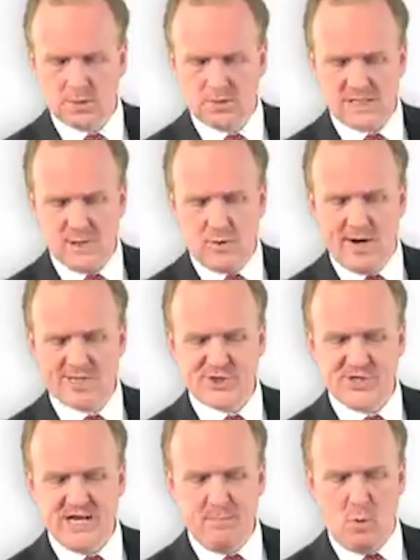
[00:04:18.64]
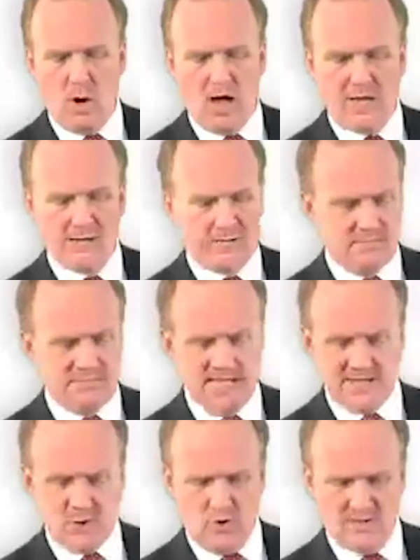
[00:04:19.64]
So question number 1,
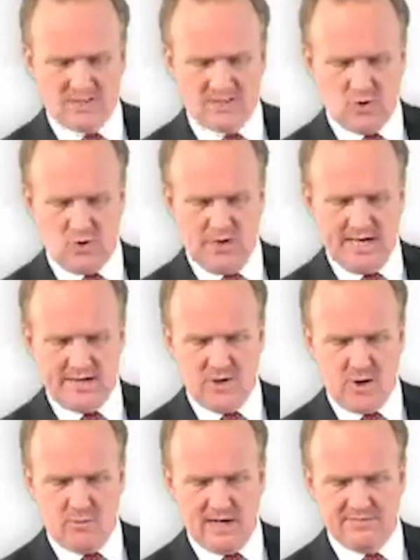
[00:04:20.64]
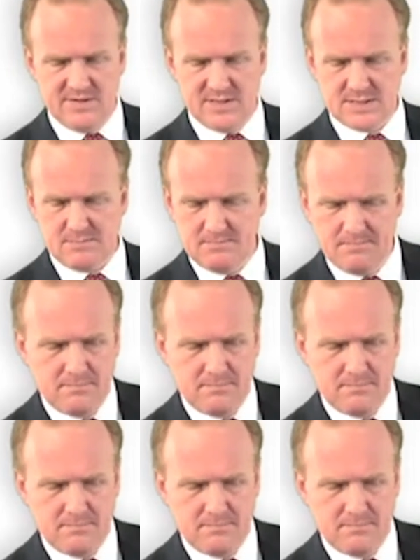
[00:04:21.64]
ignore the story, not relevant.